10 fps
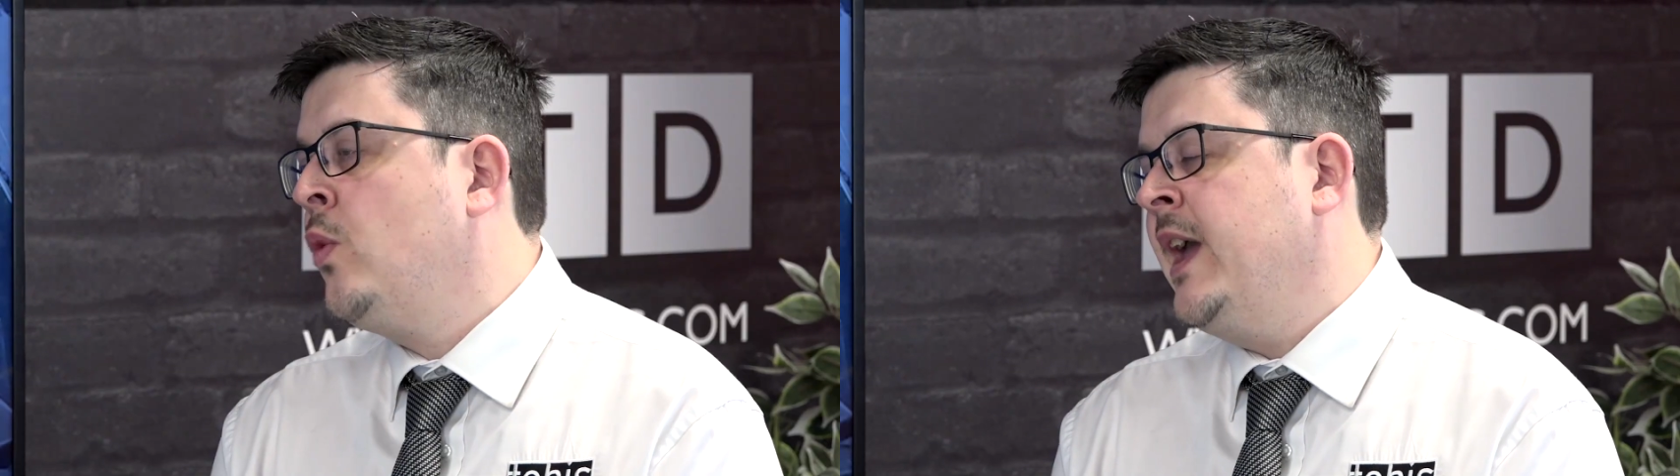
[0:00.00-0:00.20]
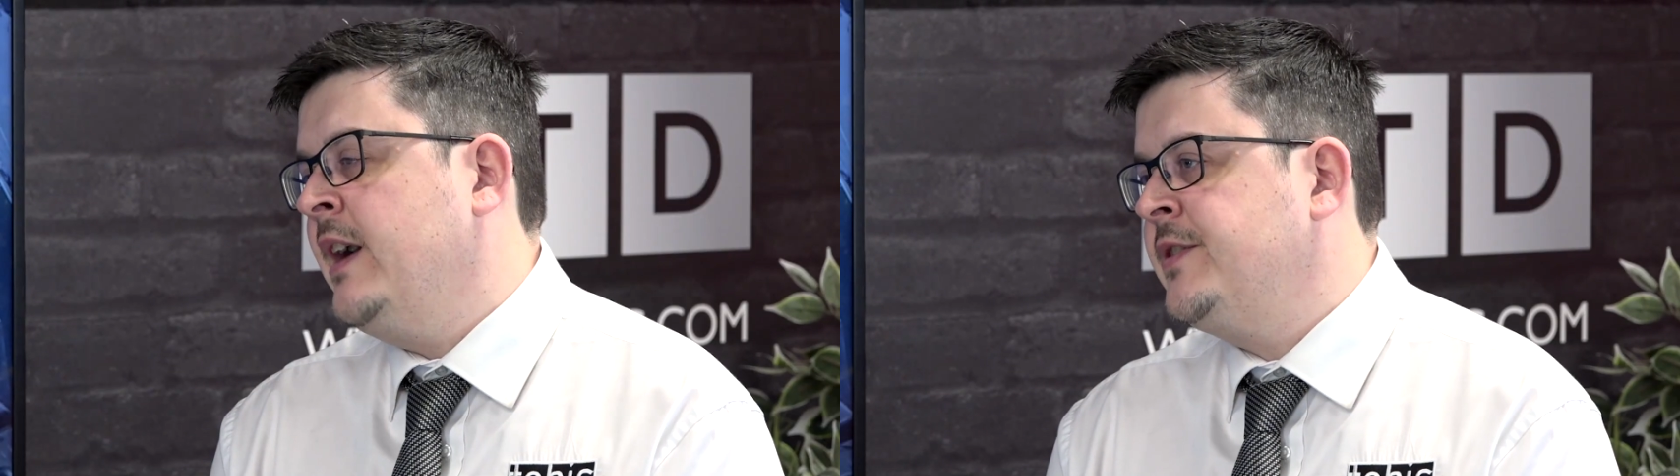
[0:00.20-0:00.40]

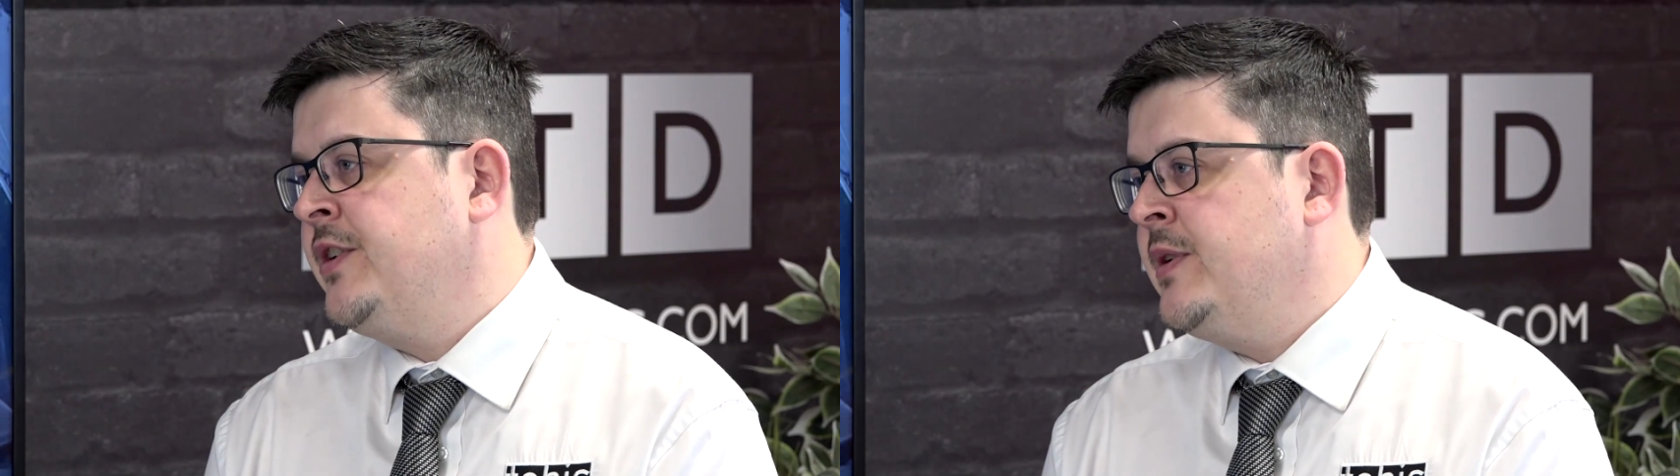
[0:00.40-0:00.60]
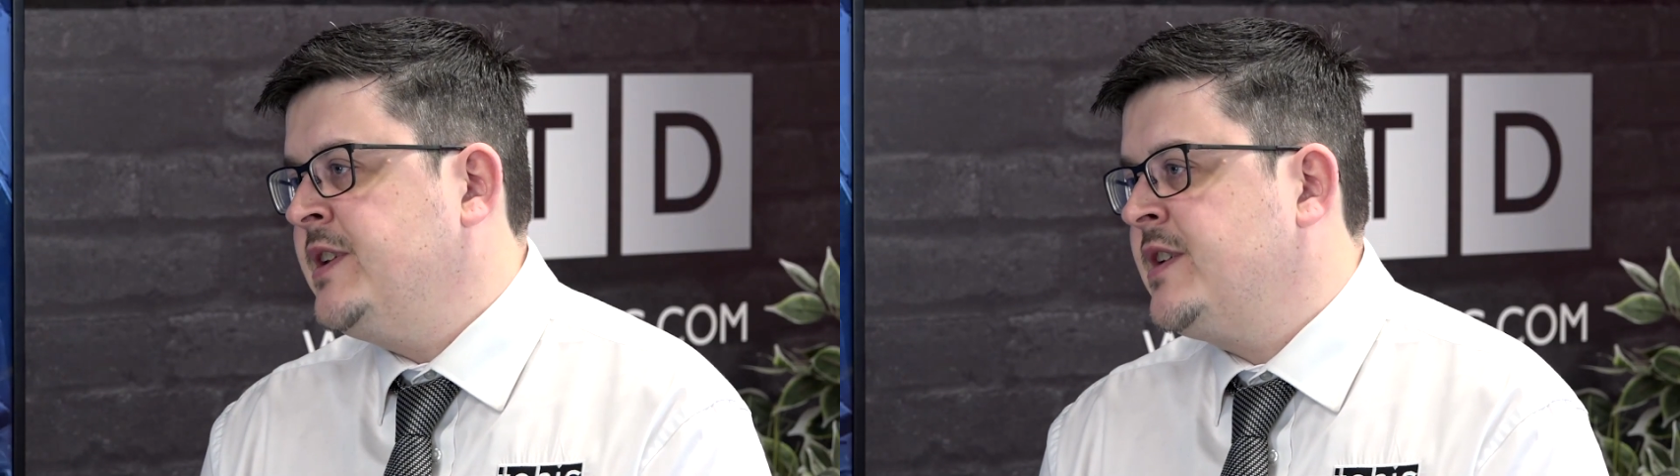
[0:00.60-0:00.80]
we have to
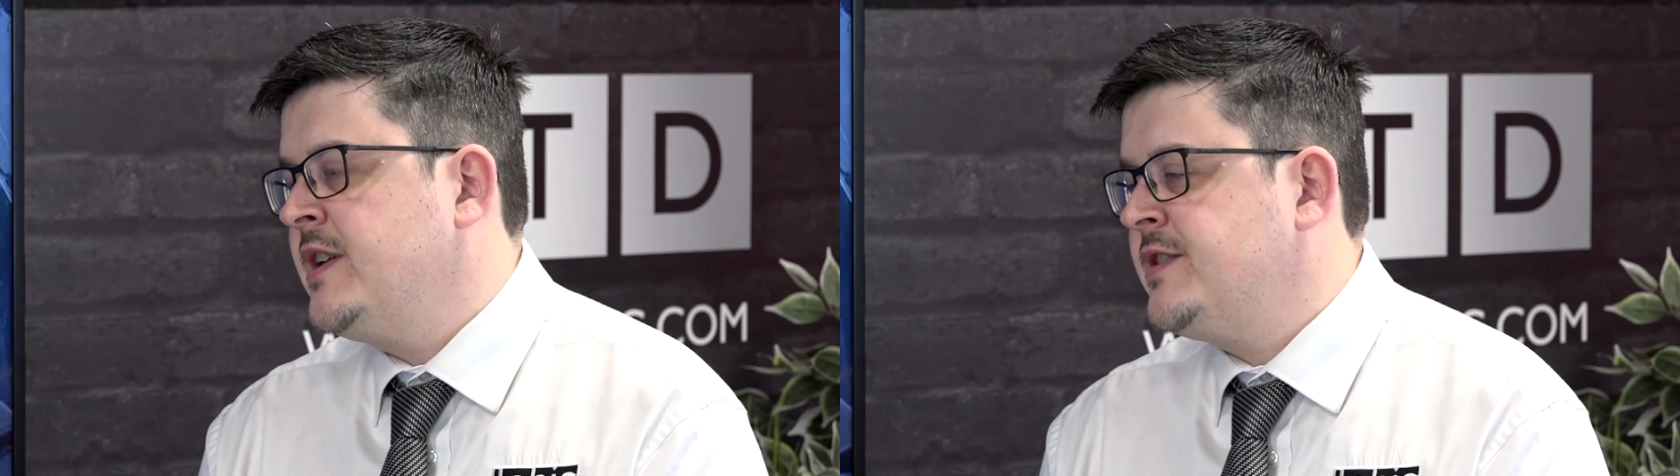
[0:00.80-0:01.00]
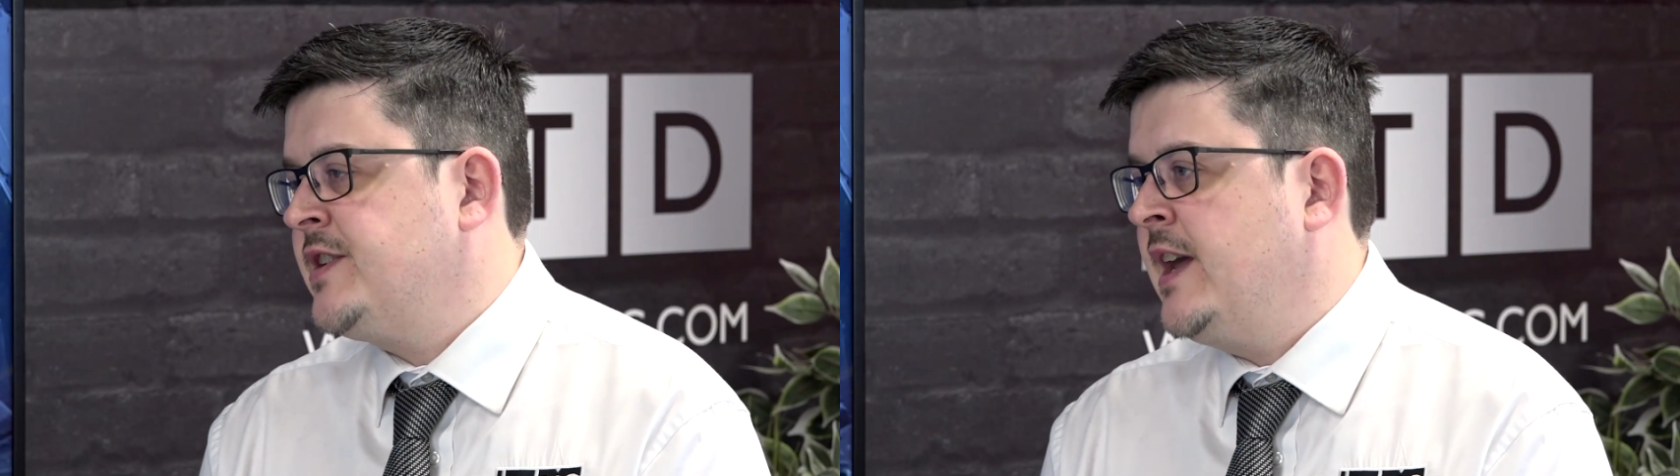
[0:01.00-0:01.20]
do is
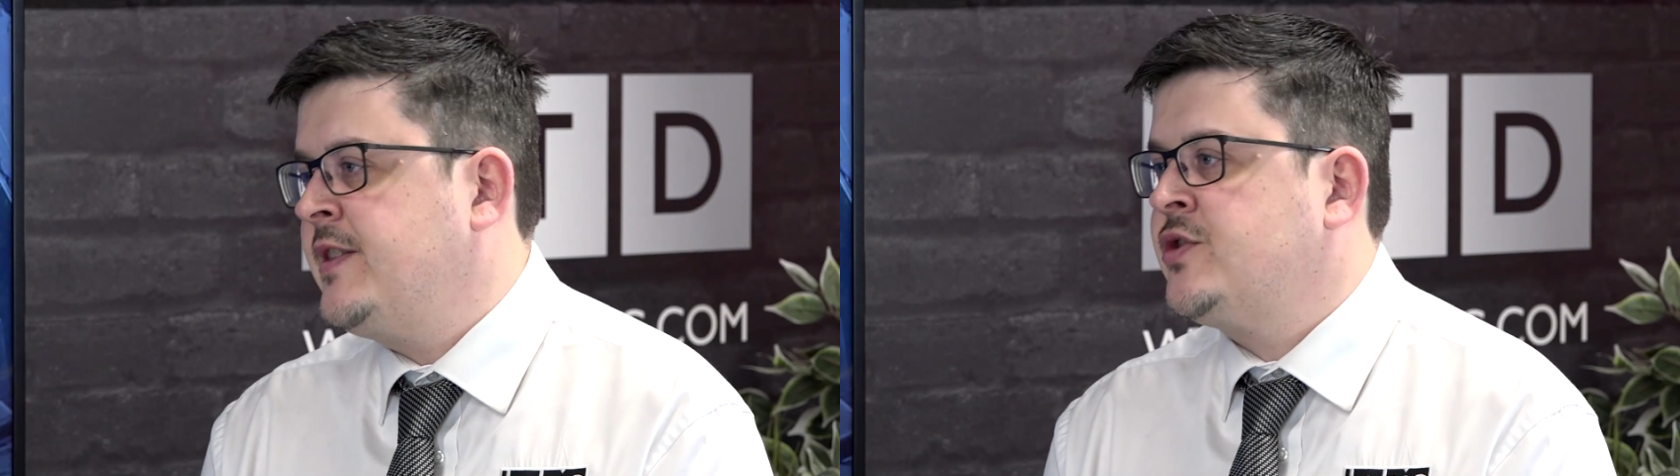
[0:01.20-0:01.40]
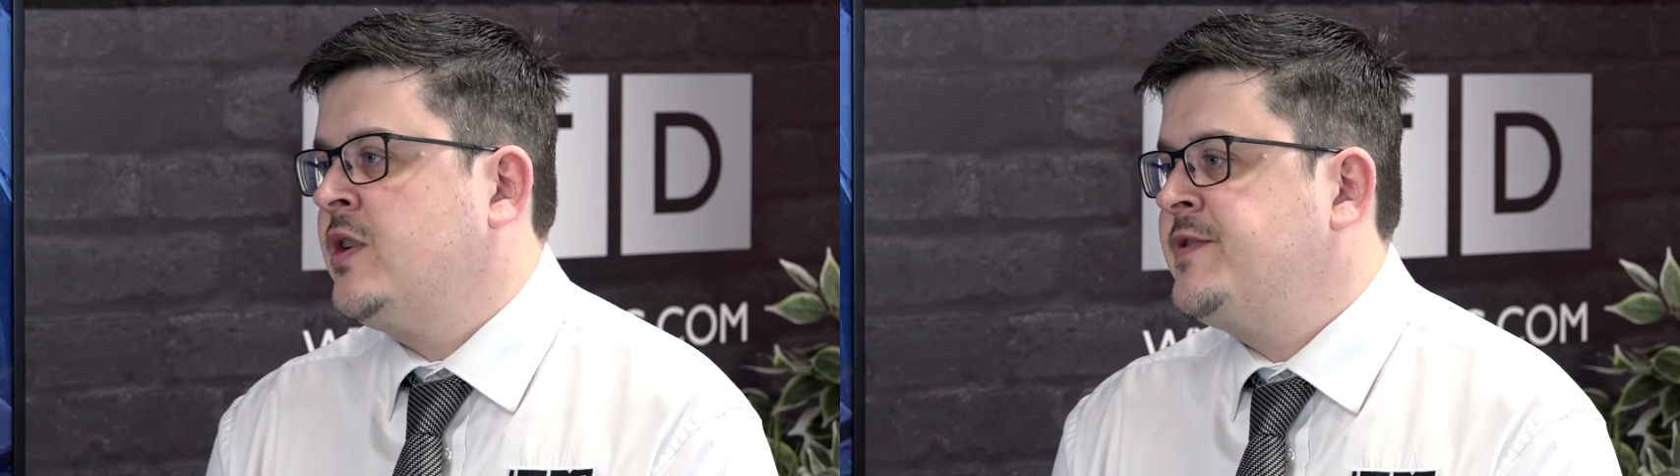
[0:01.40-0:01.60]
select
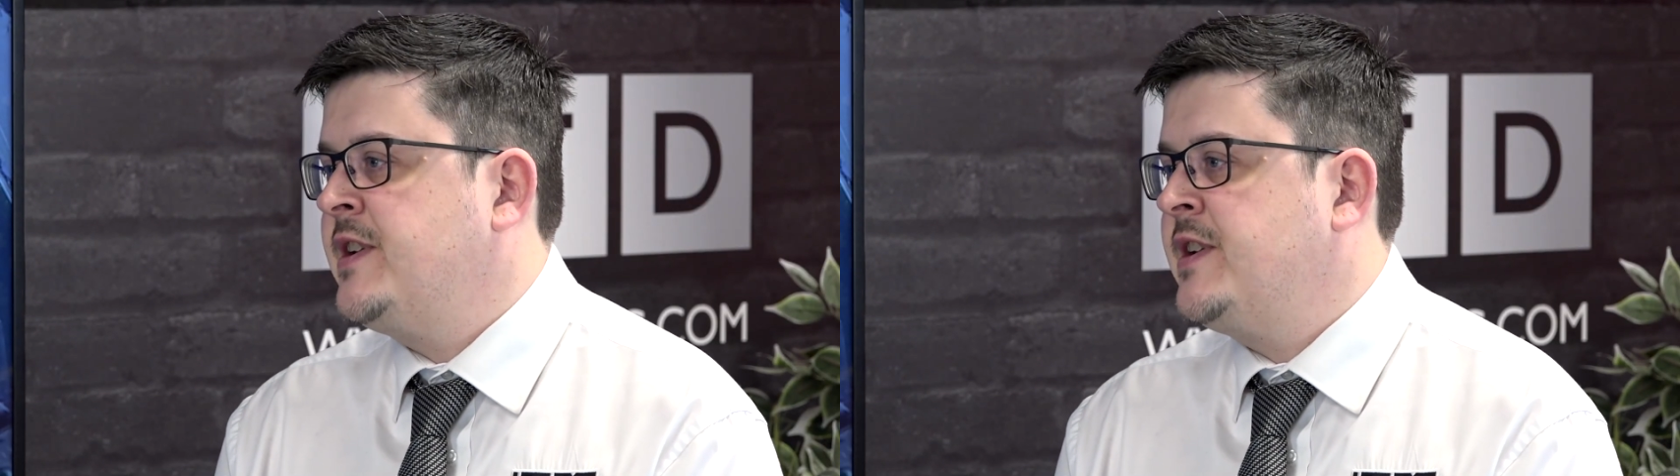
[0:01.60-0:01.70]
the drive